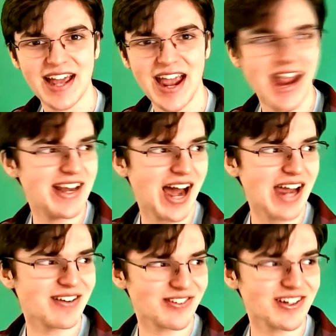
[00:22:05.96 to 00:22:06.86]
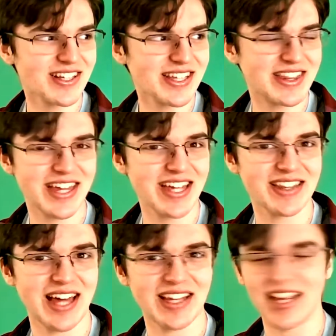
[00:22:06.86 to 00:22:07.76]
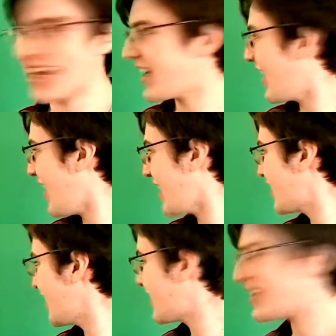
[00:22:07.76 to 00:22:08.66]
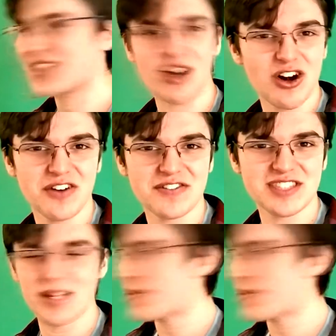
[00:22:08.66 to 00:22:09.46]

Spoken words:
And I really think that like it deserves to